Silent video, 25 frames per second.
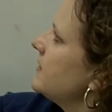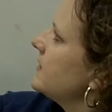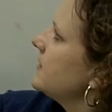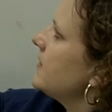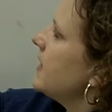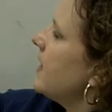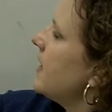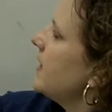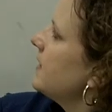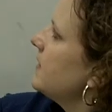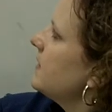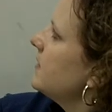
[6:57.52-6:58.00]
the
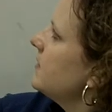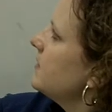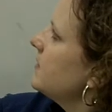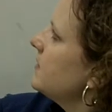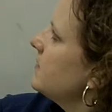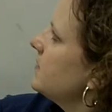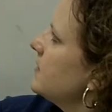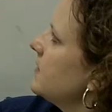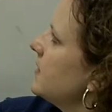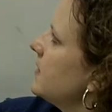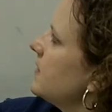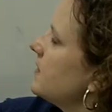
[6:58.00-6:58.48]
sign in the
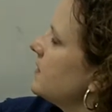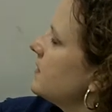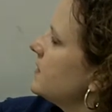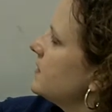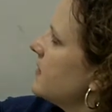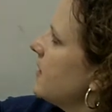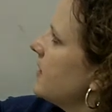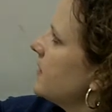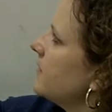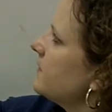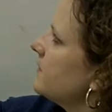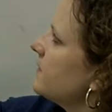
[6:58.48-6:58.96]
middle, the
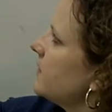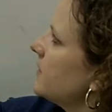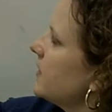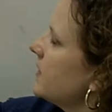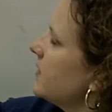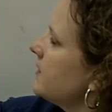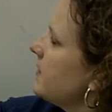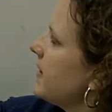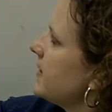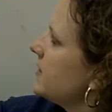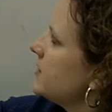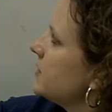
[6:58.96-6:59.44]
sign in front of
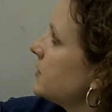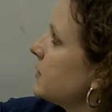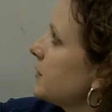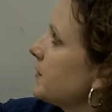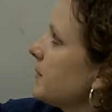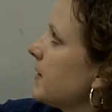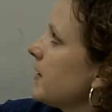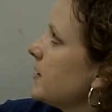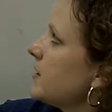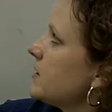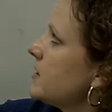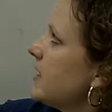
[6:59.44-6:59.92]
the imaginary
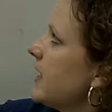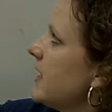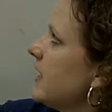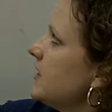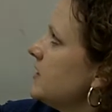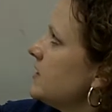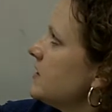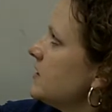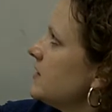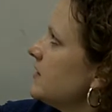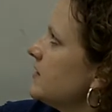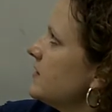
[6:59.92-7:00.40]
part
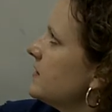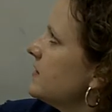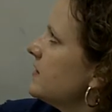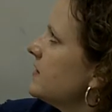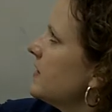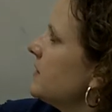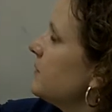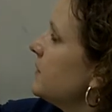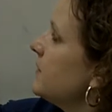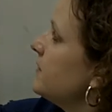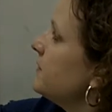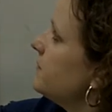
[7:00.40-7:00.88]
changes,
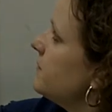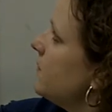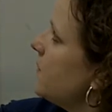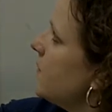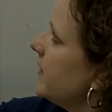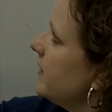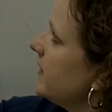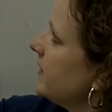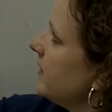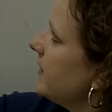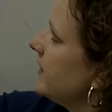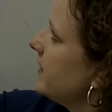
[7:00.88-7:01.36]
and we
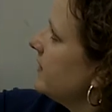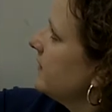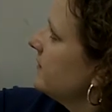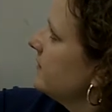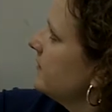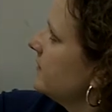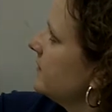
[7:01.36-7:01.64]
FOIL it.